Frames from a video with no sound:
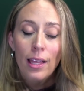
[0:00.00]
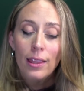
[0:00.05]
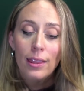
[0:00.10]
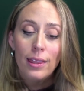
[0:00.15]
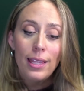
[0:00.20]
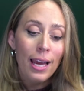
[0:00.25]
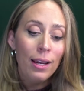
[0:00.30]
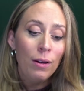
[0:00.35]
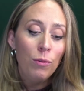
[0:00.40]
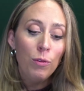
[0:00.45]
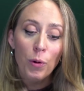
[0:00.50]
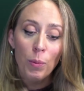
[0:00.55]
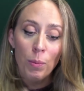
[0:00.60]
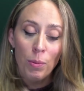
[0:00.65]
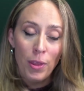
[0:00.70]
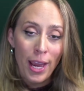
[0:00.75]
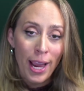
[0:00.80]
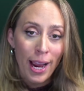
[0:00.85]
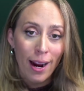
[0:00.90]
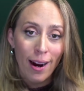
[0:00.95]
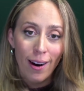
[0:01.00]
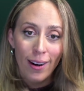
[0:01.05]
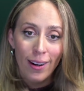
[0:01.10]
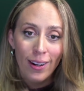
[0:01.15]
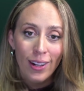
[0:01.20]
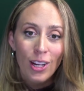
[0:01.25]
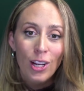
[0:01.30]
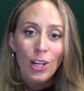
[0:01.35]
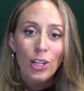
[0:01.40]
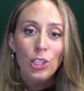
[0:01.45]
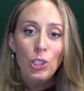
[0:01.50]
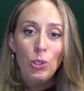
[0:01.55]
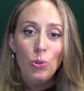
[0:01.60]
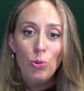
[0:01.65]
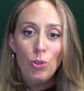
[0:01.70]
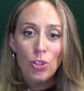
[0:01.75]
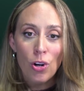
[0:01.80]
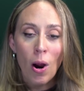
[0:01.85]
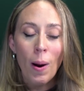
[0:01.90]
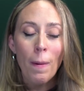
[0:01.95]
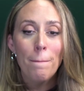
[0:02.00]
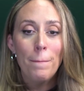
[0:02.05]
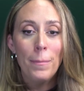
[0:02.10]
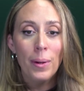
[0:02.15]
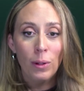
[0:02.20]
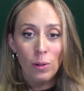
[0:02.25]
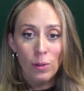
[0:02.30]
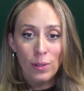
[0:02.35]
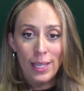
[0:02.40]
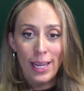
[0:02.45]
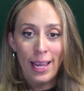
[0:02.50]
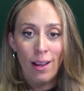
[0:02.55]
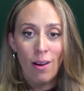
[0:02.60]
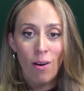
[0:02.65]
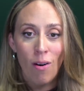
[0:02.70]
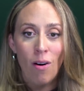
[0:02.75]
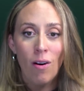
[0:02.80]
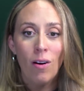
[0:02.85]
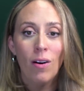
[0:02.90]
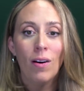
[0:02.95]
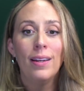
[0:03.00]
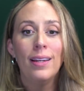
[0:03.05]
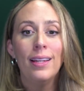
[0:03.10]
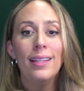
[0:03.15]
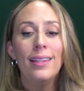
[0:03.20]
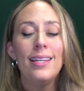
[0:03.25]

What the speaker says: Then from there, you start building on